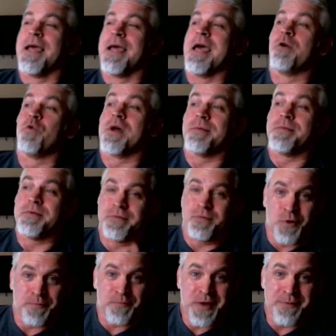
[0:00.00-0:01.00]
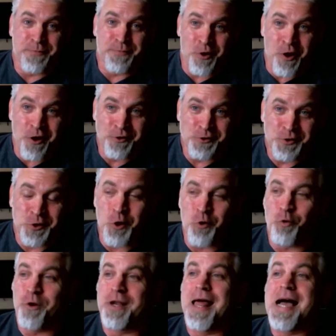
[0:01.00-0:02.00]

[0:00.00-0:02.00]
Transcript: Right. And what, what people also don't